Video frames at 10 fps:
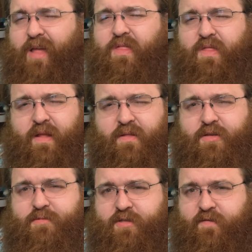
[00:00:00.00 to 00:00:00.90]
I think
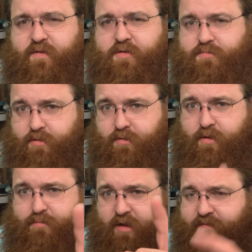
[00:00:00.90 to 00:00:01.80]
this was the first one.
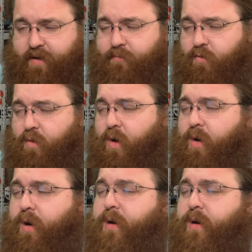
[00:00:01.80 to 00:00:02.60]
Correct me if I'm wrong.